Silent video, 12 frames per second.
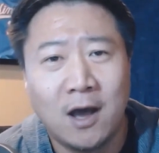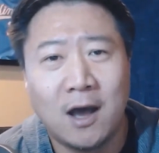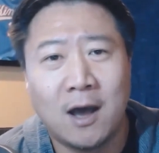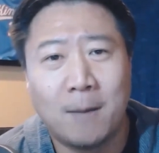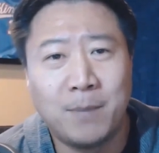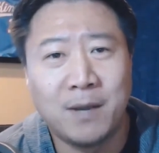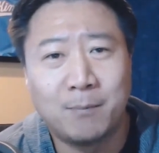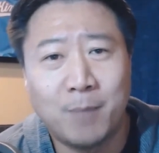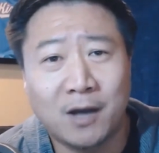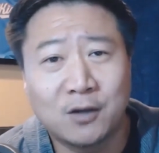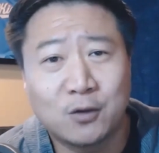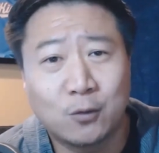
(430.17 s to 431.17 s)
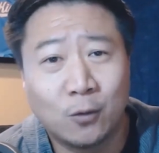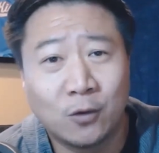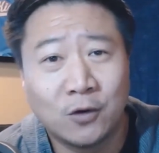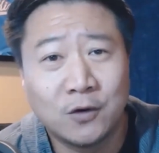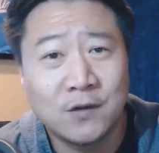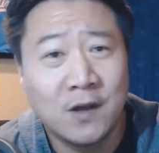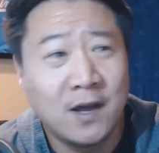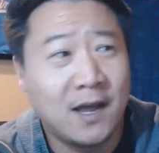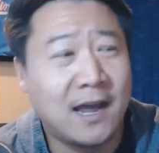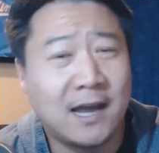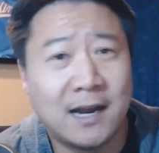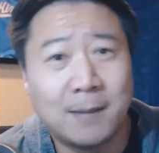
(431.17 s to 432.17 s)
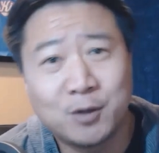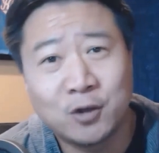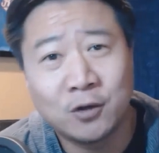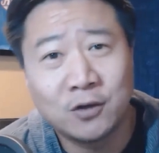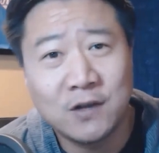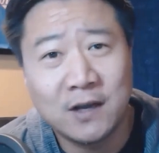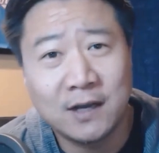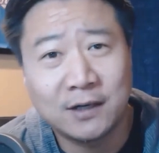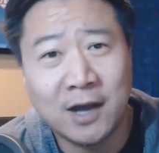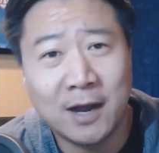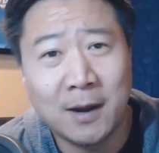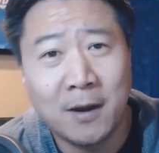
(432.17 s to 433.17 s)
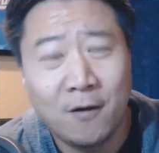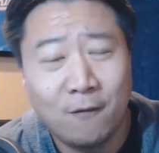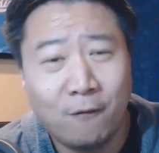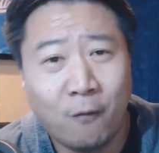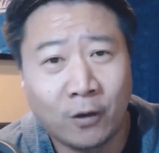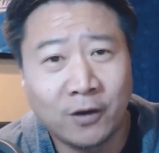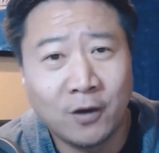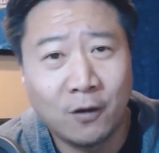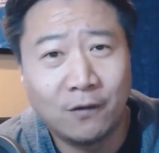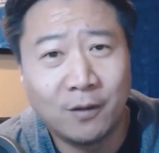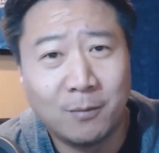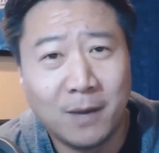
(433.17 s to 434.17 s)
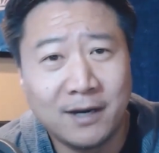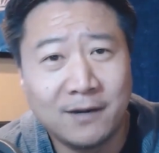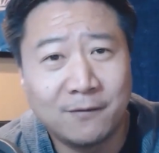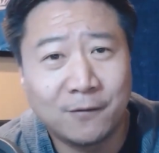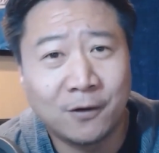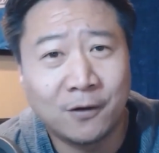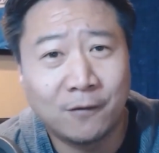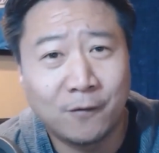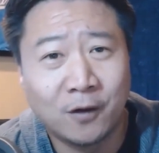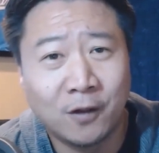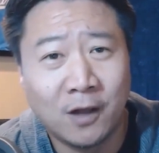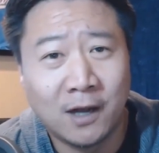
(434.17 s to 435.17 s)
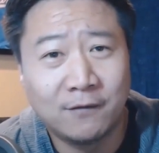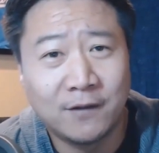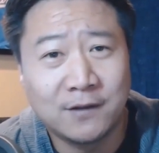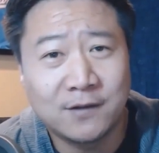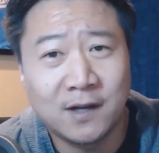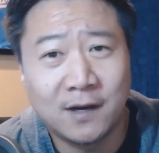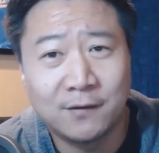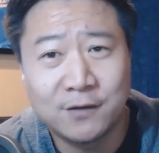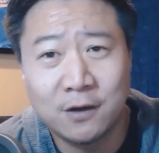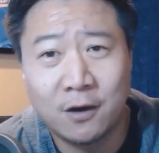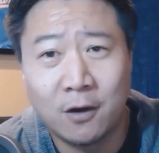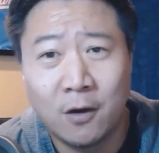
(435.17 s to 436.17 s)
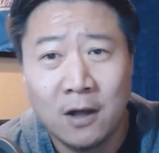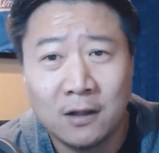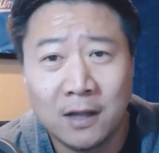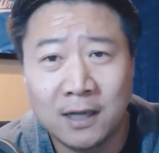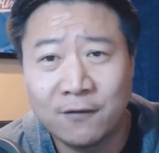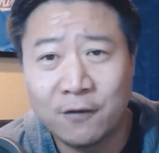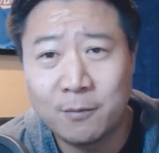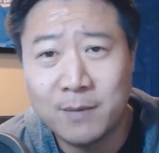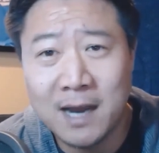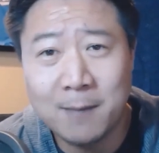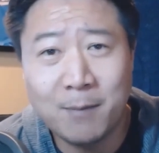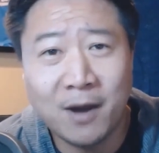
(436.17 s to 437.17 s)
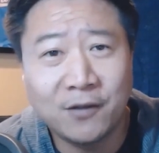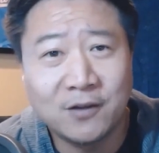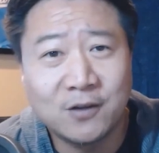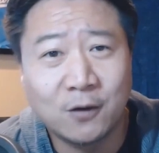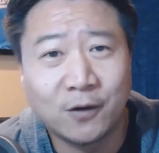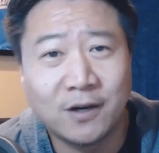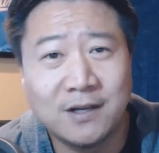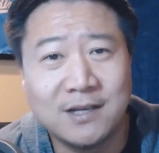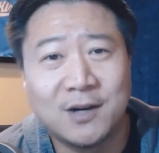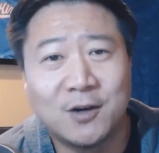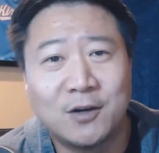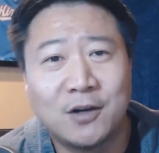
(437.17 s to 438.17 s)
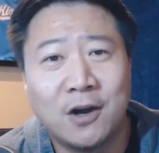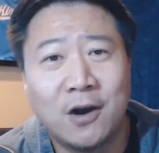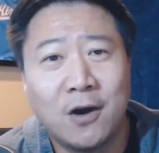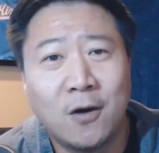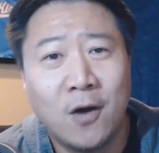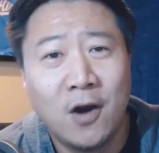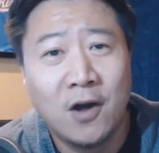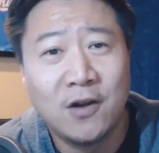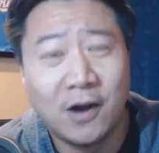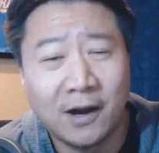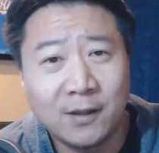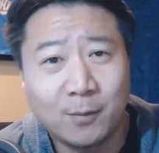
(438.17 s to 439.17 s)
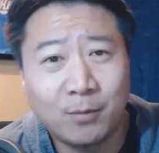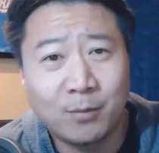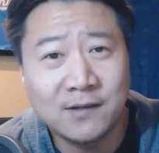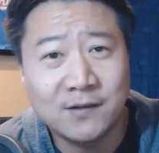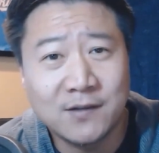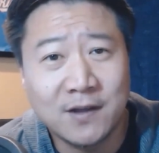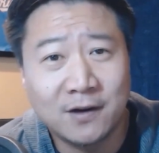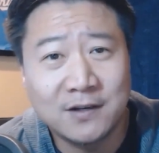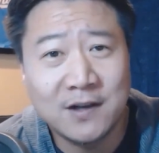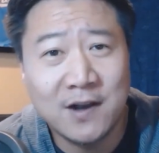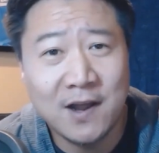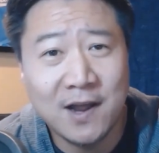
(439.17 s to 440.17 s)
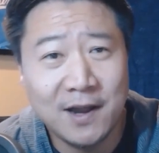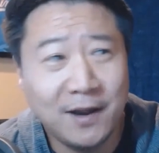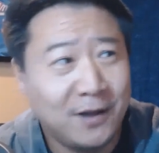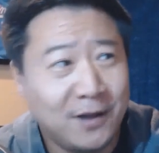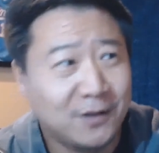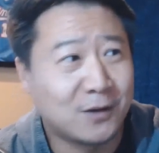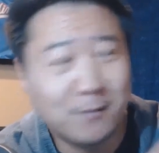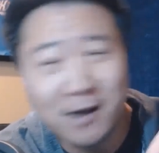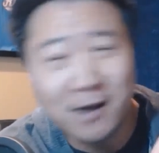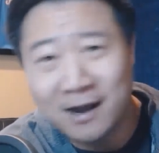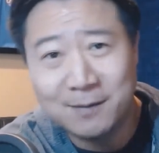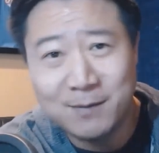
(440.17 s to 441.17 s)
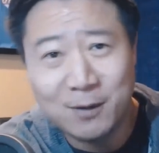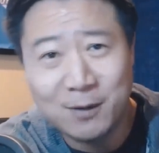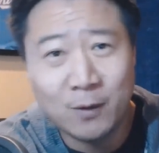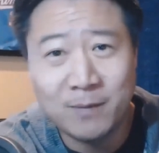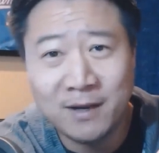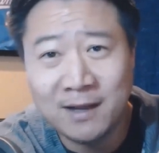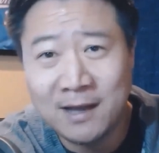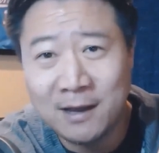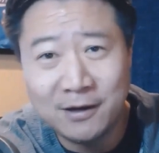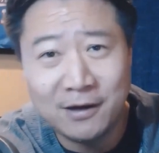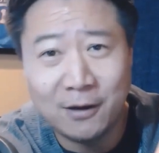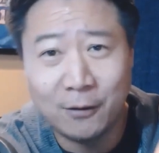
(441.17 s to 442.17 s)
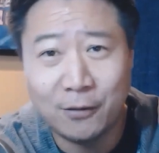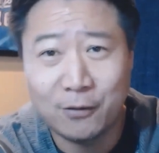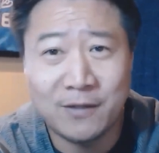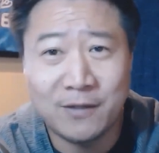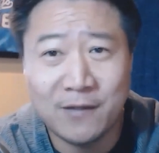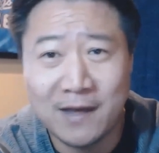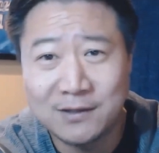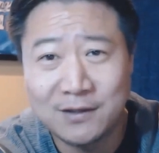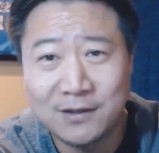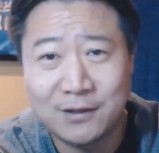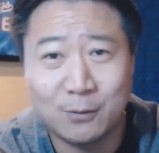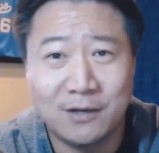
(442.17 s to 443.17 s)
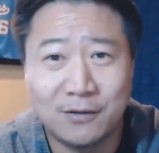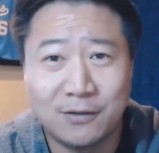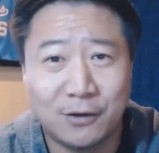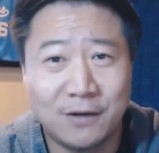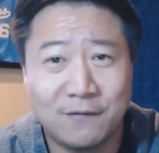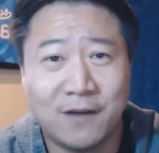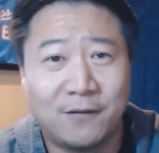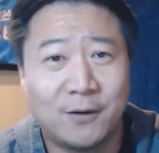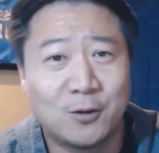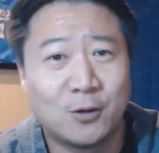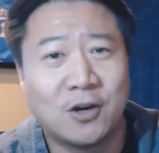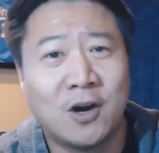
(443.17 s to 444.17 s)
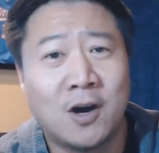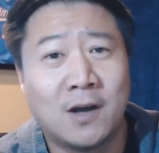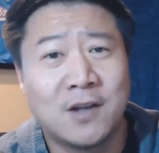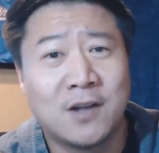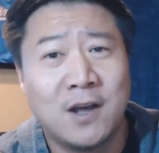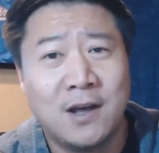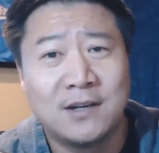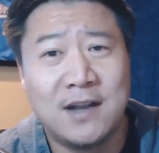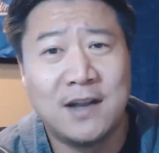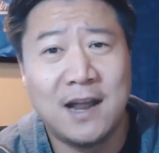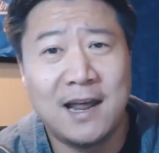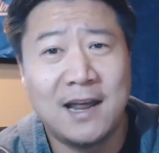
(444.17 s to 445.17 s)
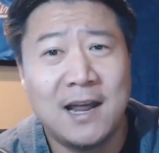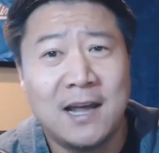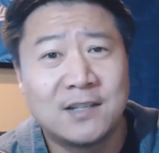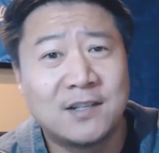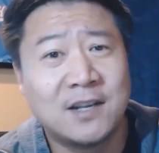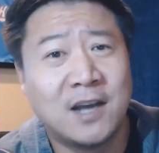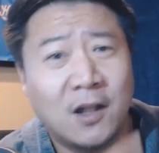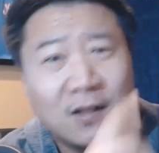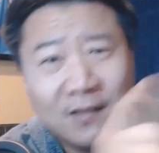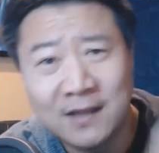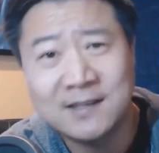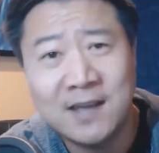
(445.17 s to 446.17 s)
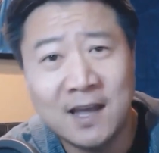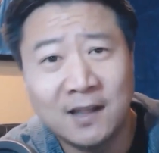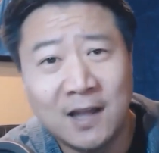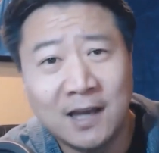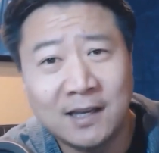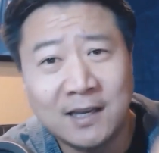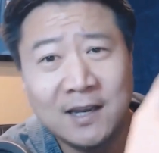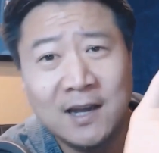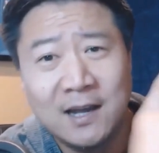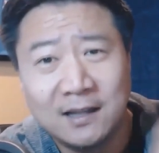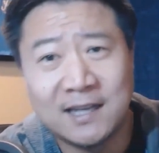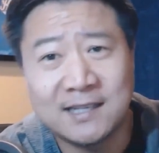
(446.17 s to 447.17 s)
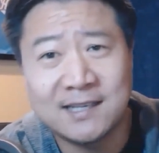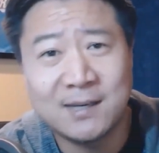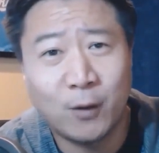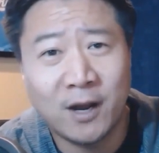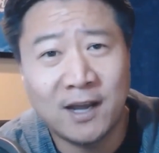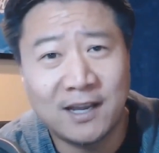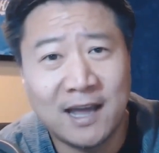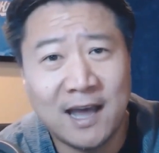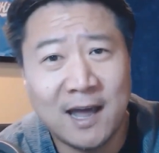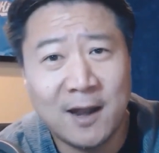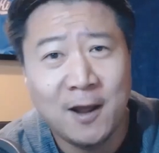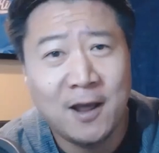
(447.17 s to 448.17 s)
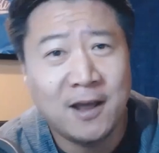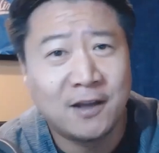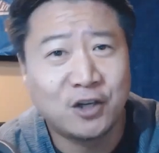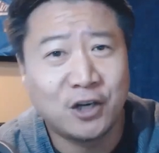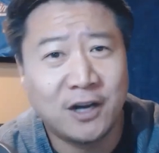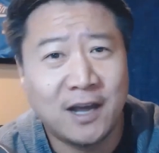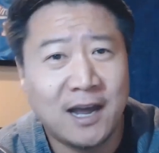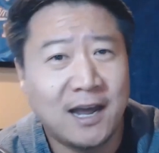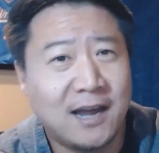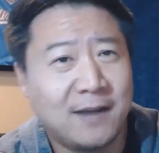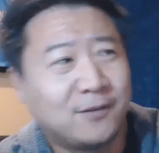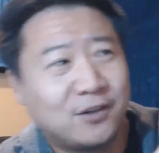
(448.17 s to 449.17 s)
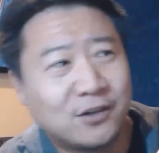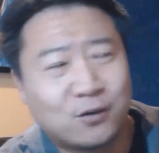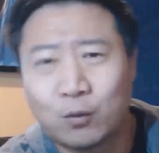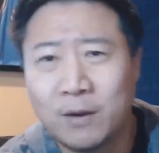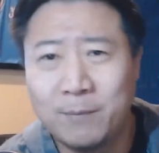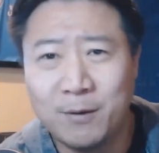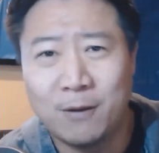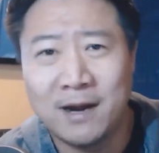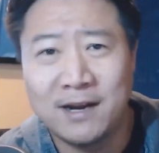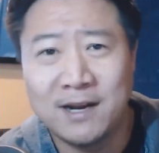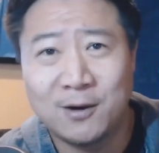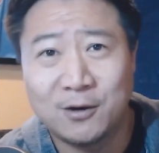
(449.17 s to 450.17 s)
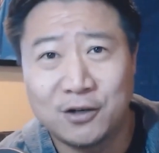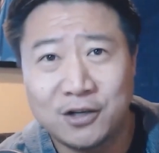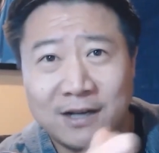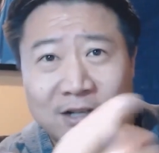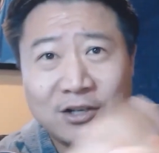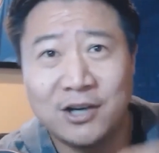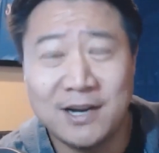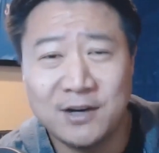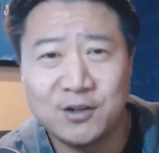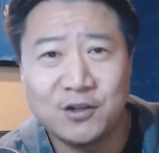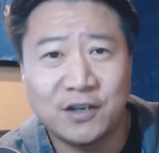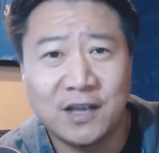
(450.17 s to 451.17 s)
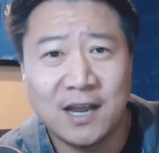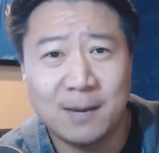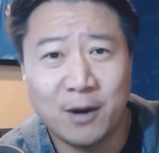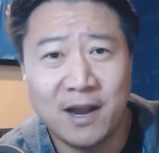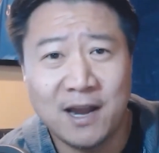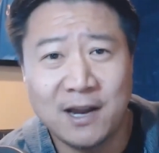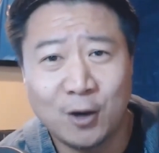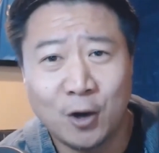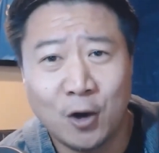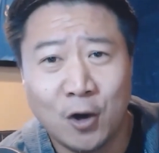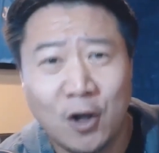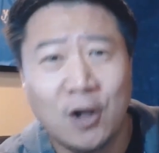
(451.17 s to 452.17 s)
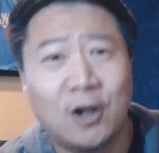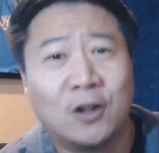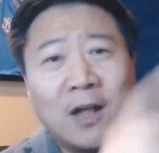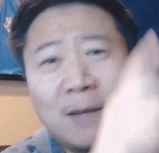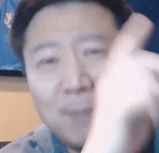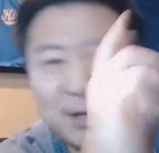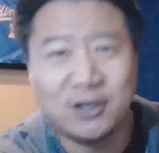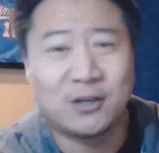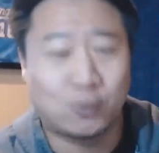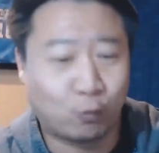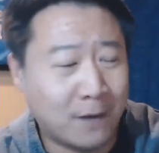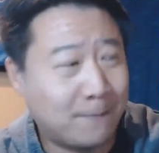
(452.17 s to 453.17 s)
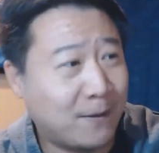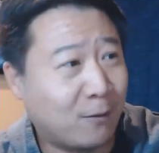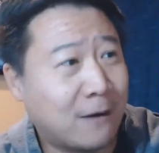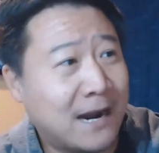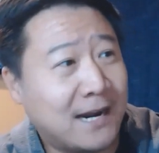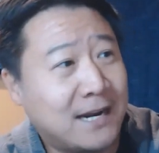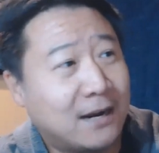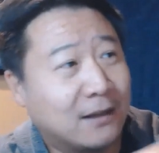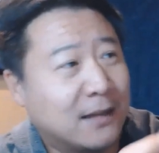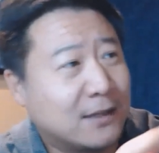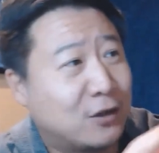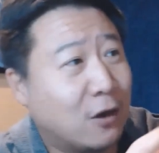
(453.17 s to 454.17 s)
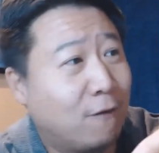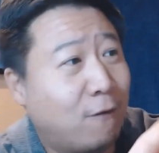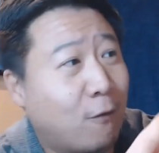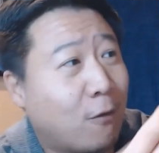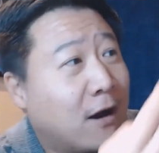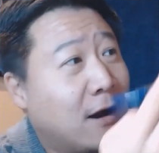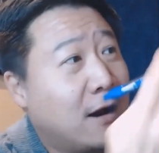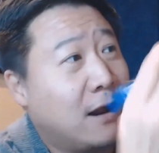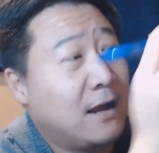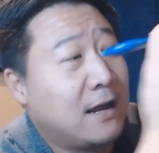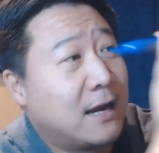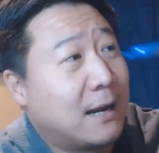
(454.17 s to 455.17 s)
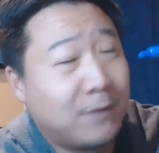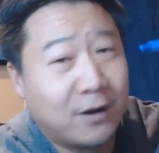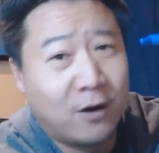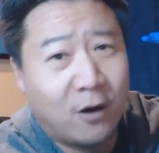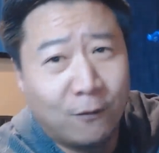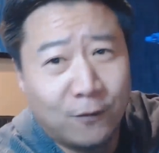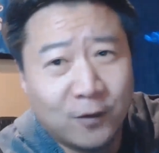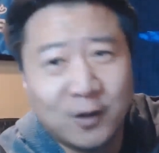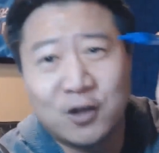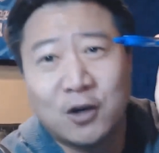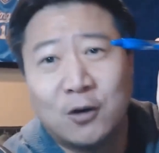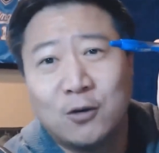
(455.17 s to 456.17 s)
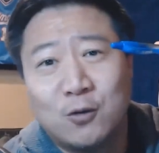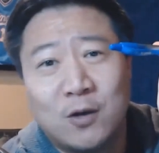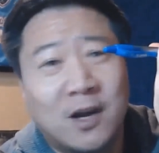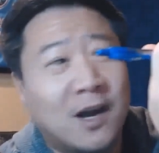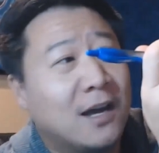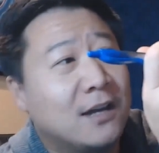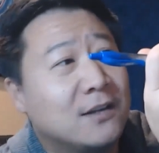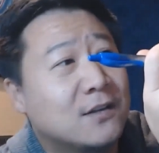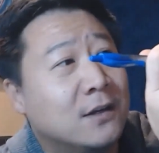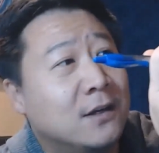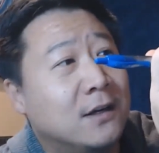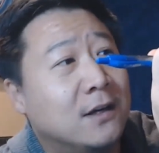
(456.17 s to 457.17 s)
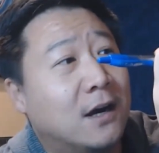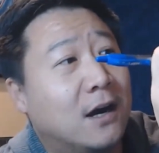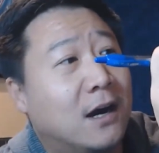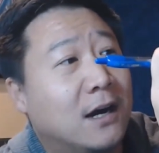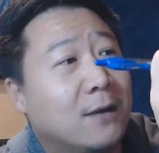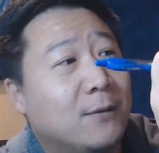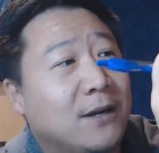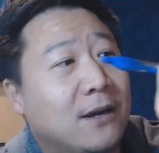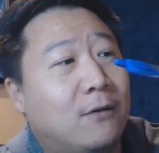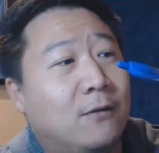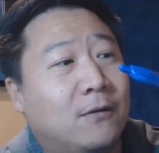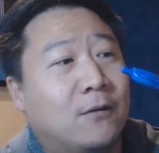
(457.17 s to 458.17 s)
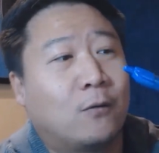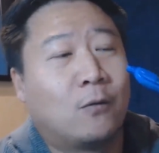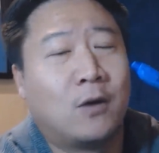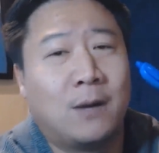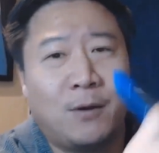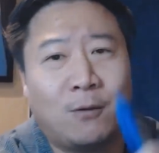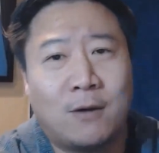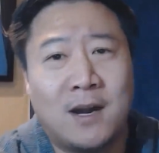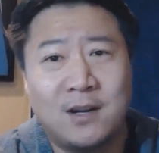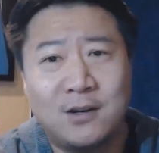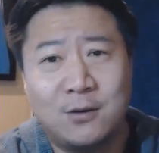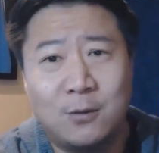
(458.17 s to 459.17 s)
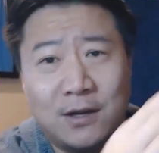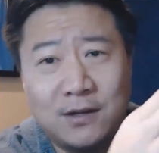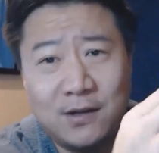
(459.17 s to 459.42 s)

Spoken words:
big box stores, and I'm sure as heck not forking over the money for a lot of this stuff. So lucky for me, I bought this over a year ago, not at the prices they are today. So I'm not going to be ripping at, you know, $3,000, $3,500 cost today. Still, let's get lucky. Let's see what I get. Should I just rip it right here, or should I change the camera angle? Let me just rip it right here. Let's go for it. And I'm going to hopefully show you guys. Here we go. Ripping right into it.